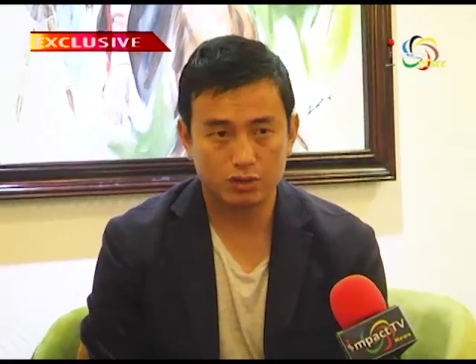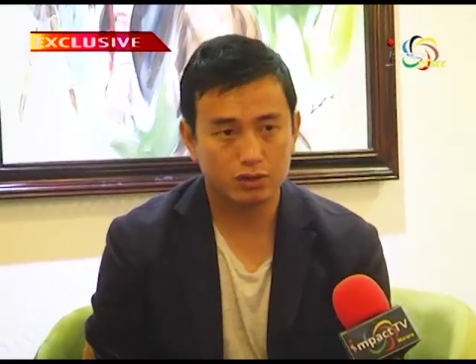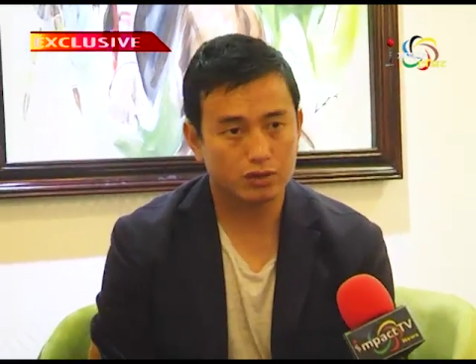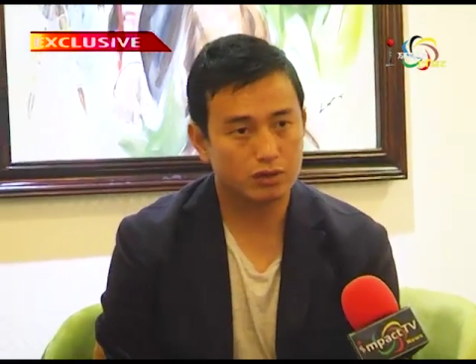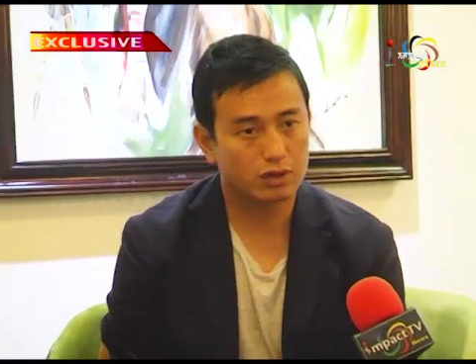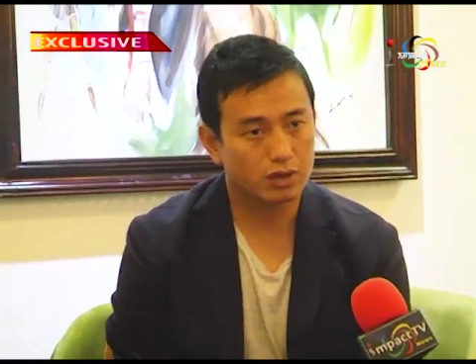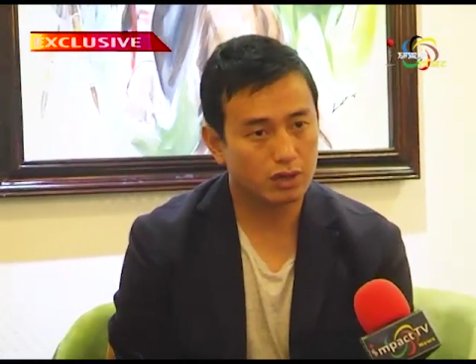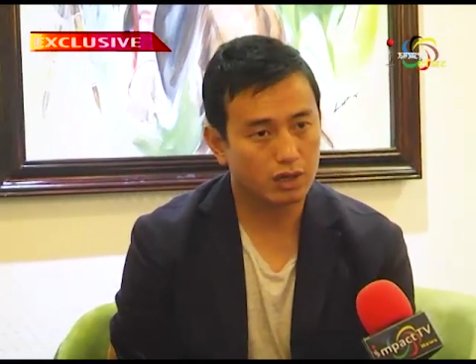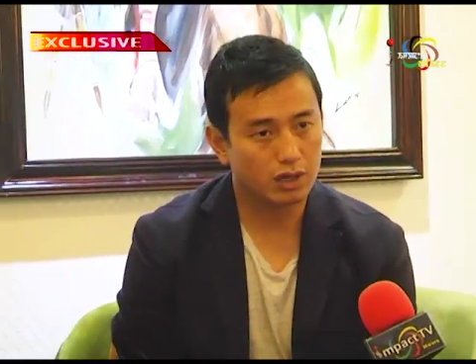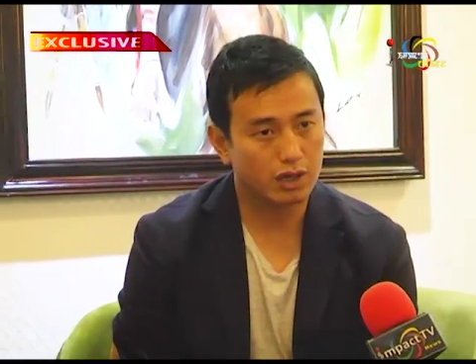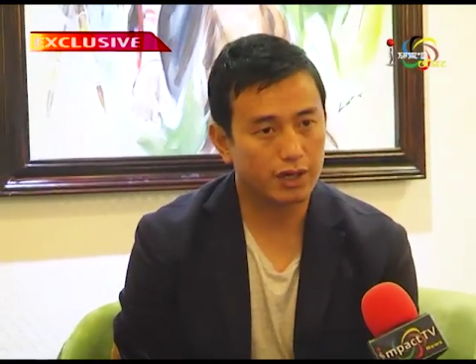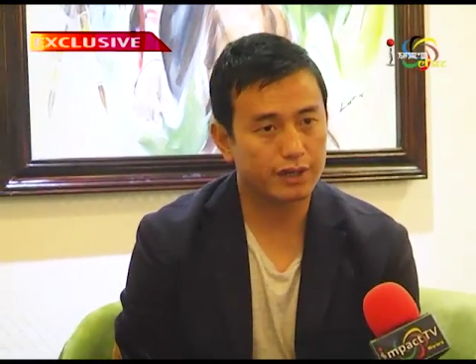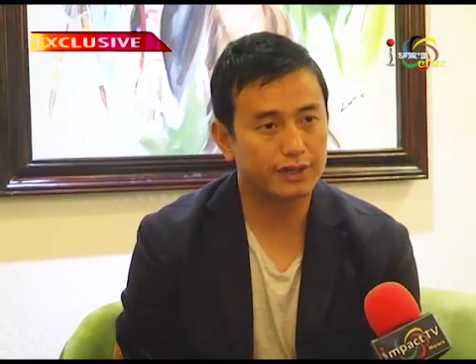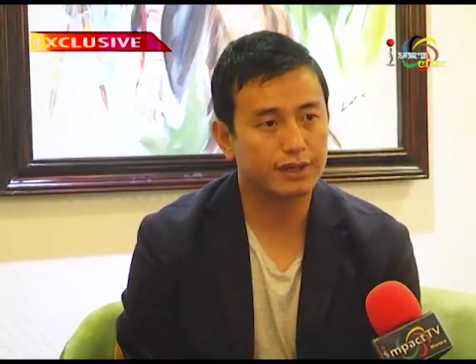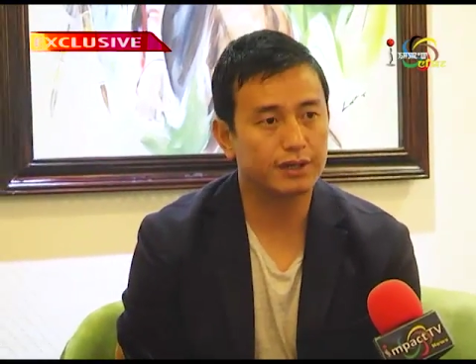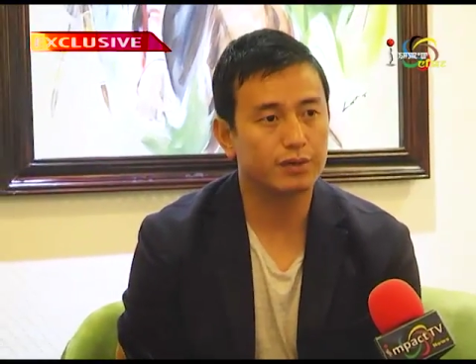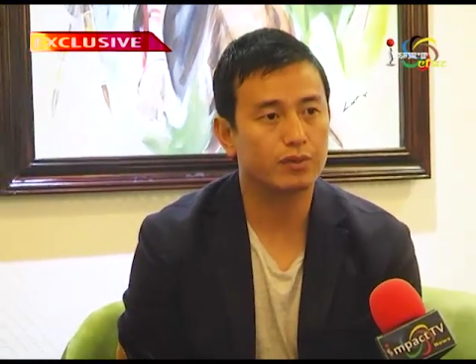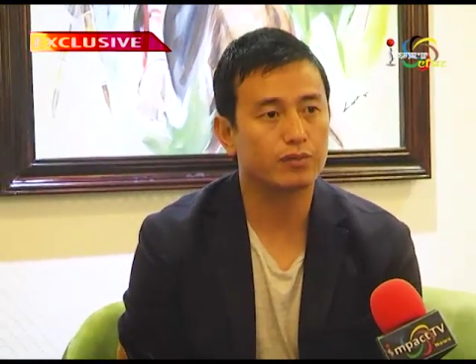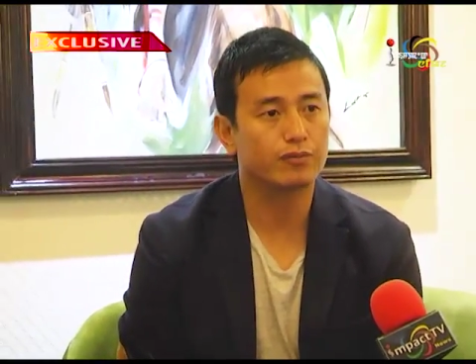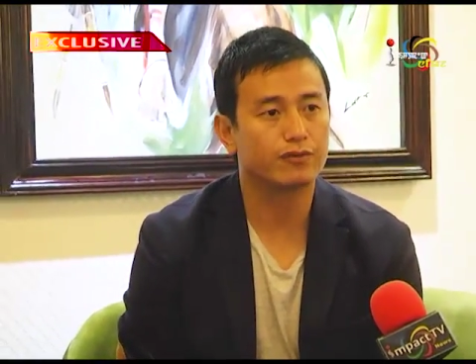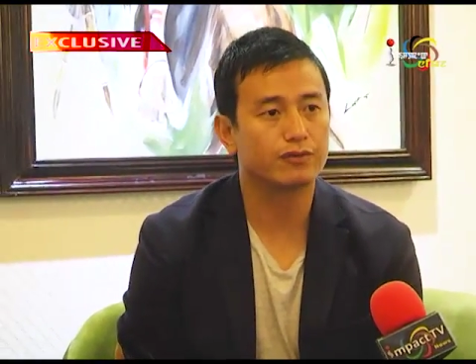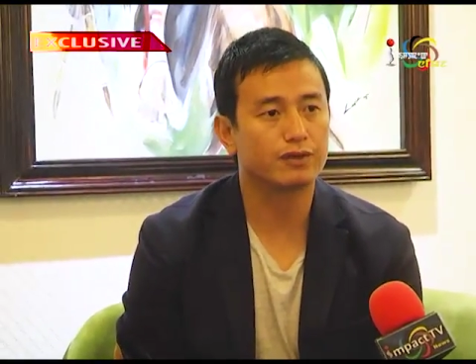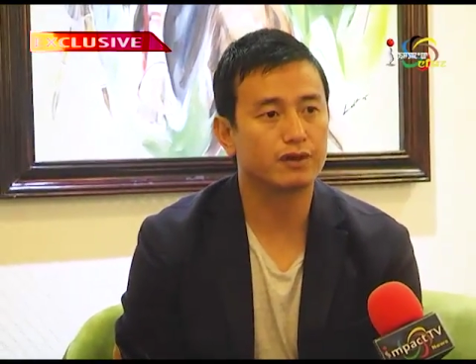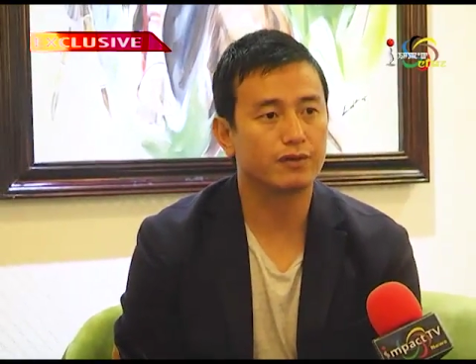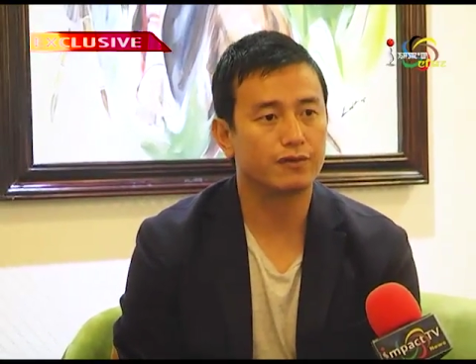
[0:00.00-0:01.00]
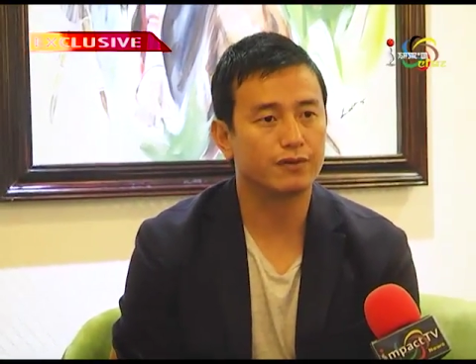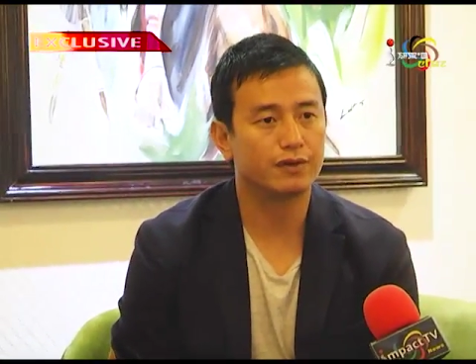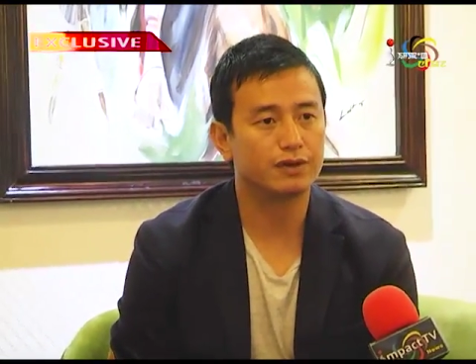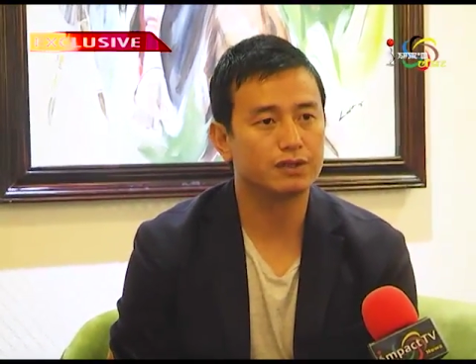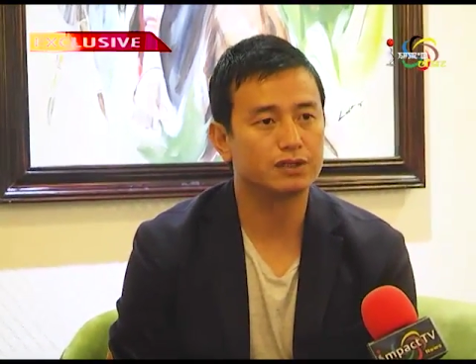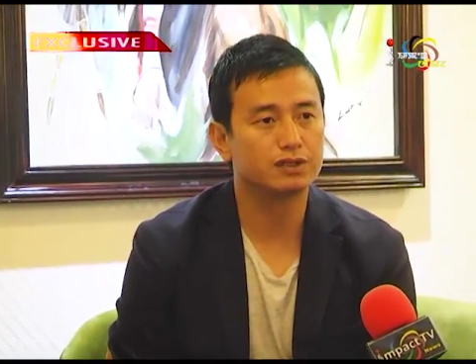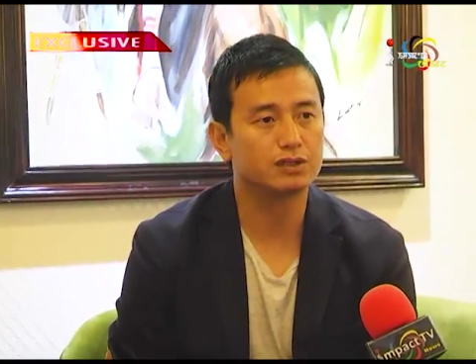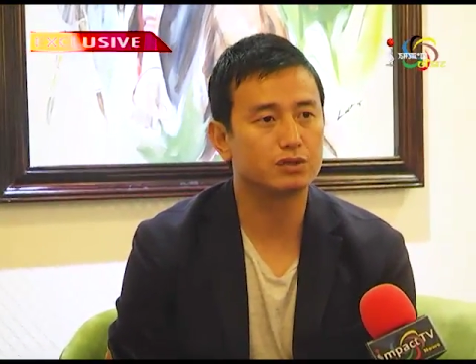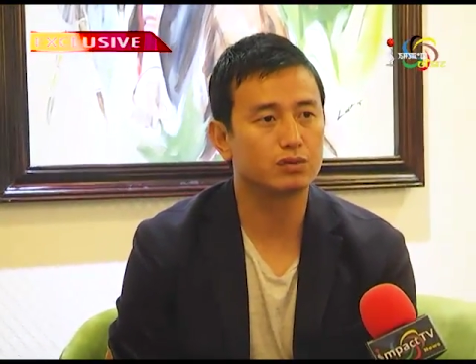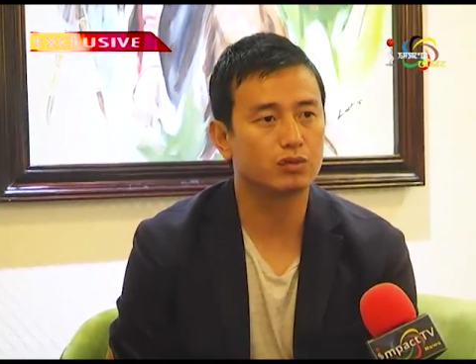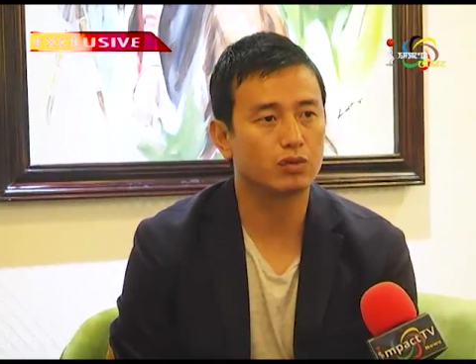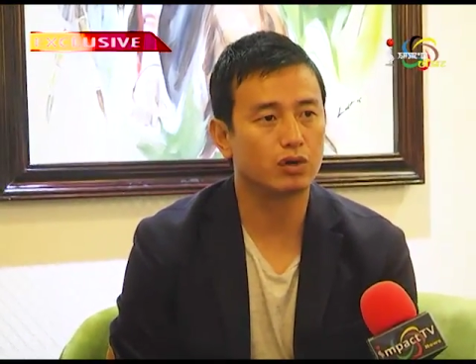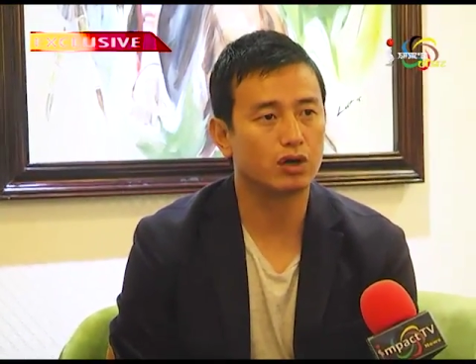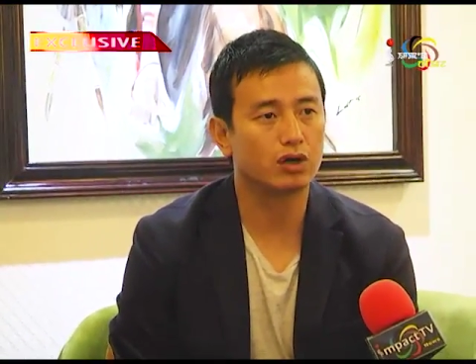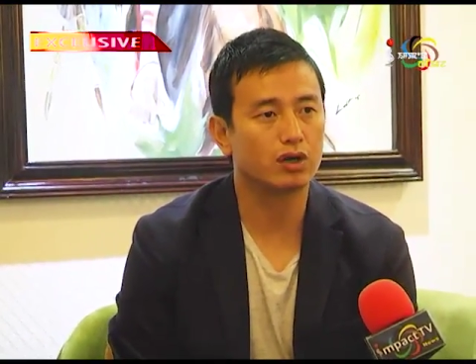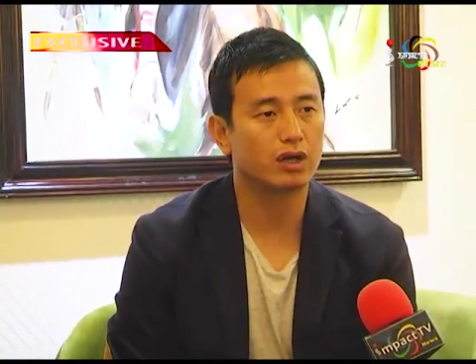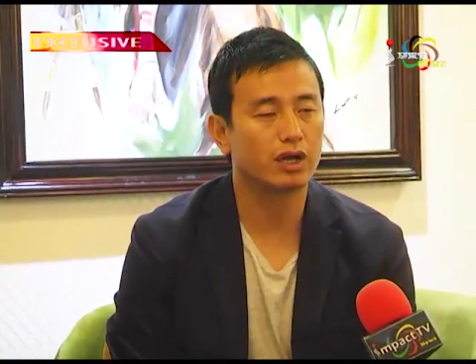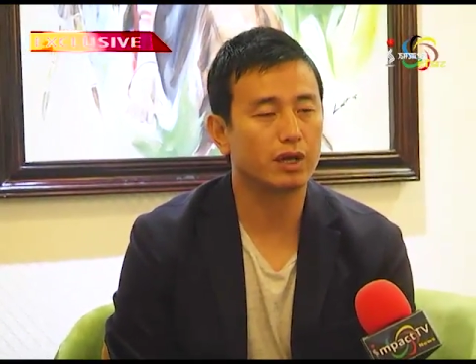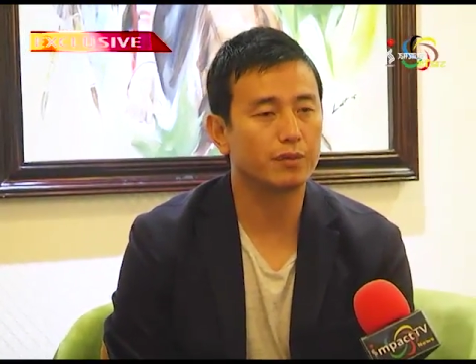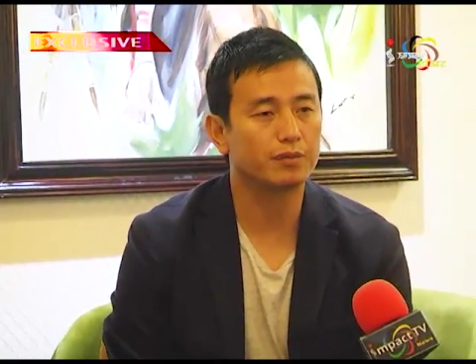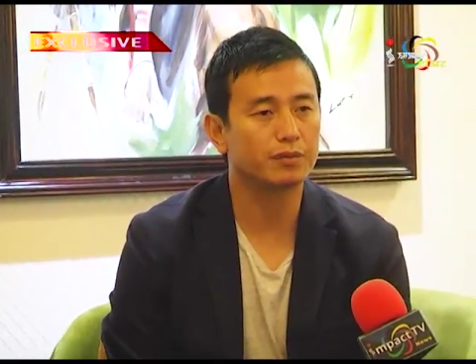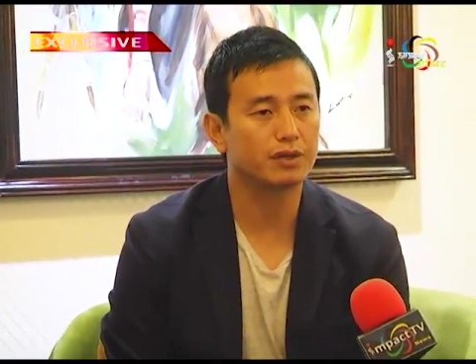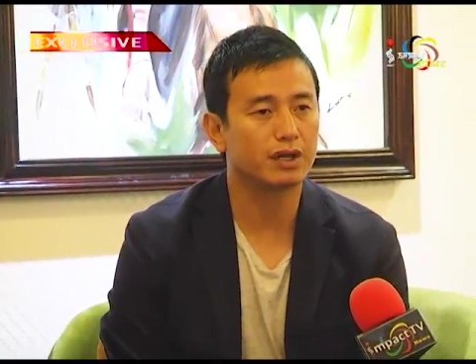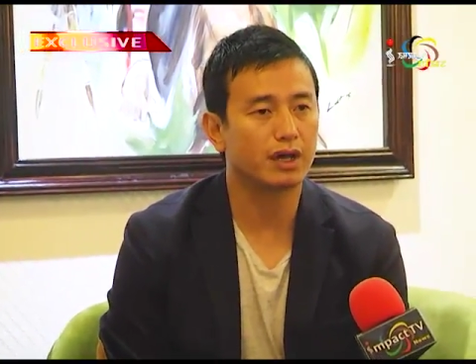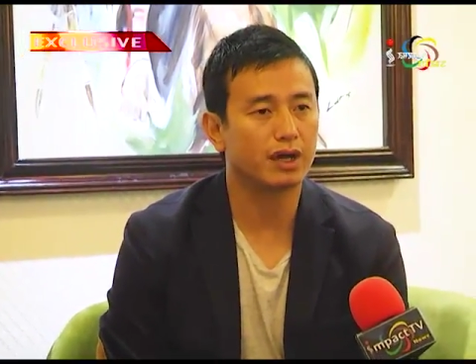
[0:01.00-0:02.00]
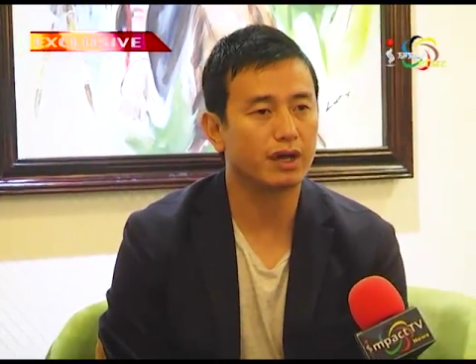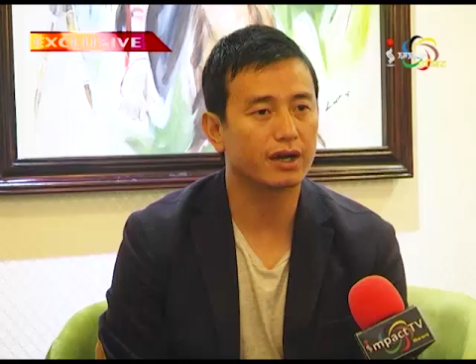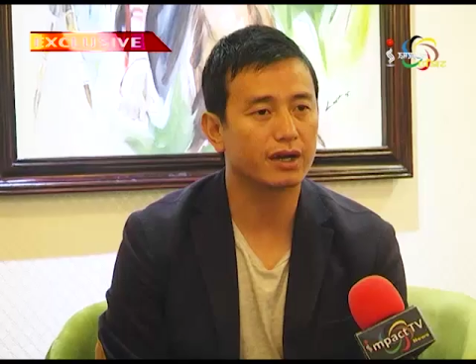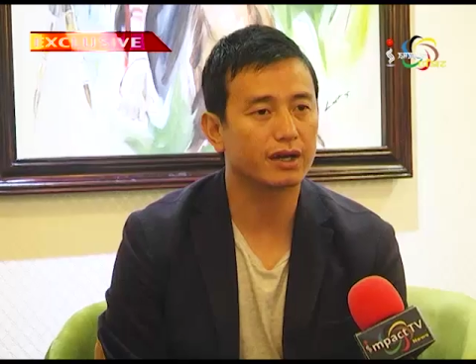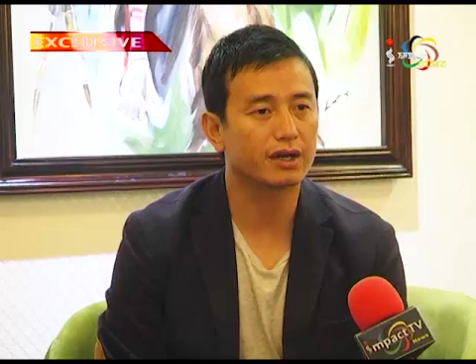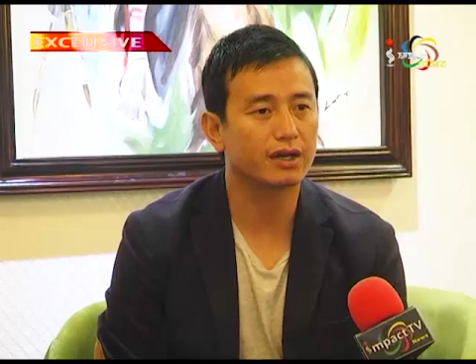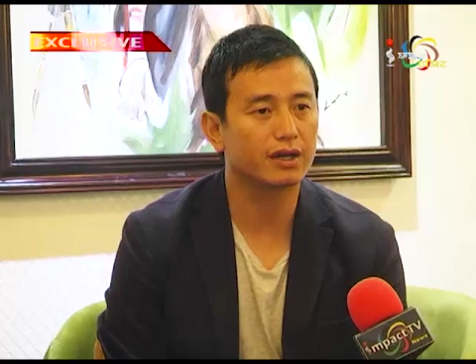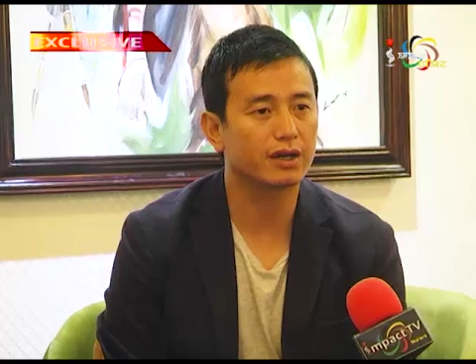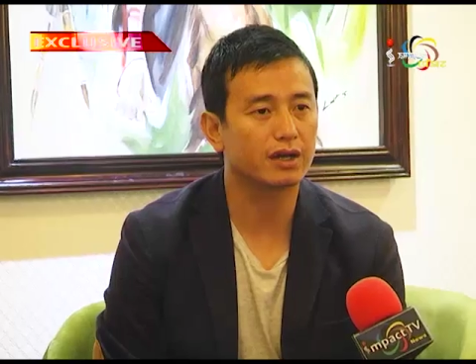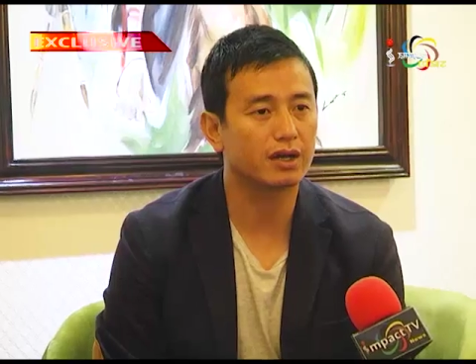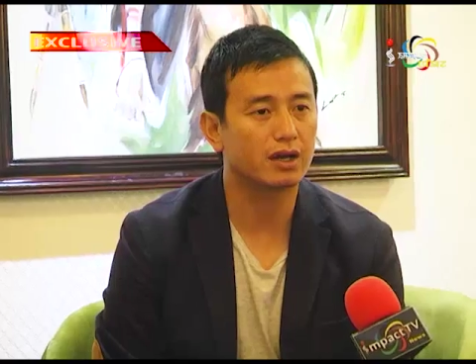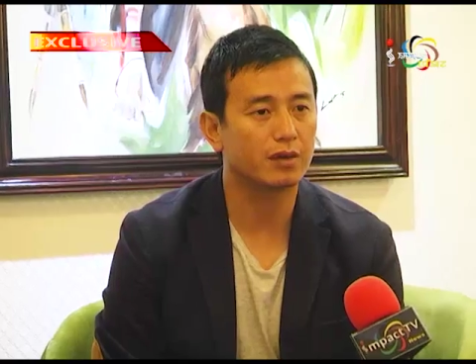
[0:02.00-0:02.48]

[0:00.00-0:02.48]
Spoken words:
I think the first what I'm targeting